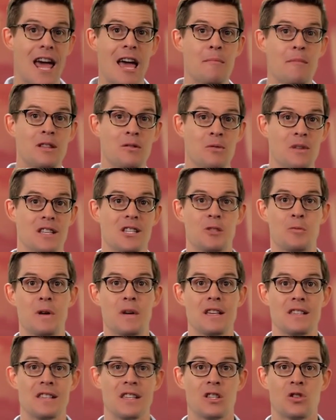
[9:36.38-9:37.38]
DNA between
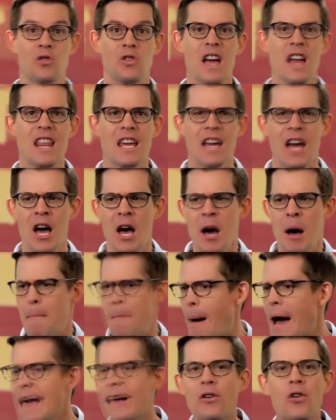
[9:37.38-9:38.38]
species, creating
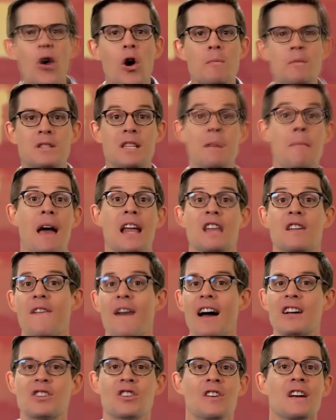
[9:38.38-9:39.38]
microbes that
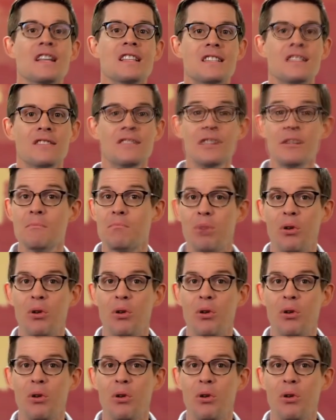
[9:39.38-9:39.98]
manufacture insulin,